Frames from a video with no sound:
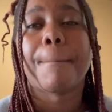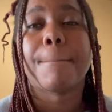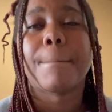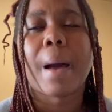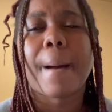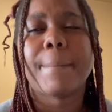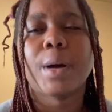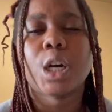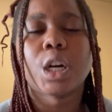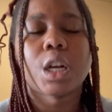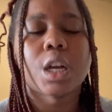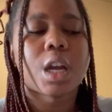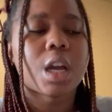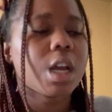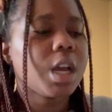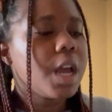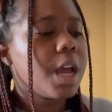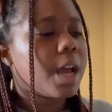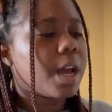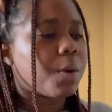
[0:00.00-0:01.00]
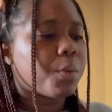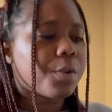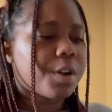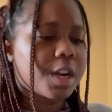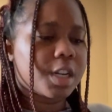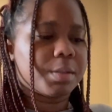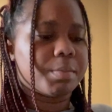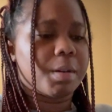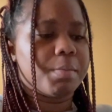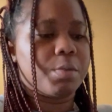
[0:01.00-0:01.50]
my book. Where
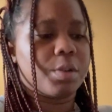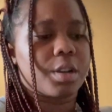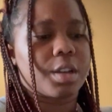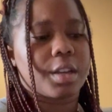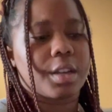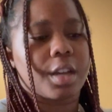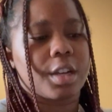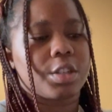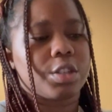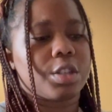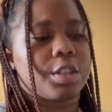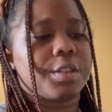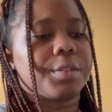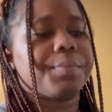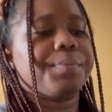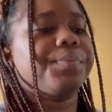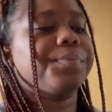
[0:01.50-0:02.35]
is my book actually?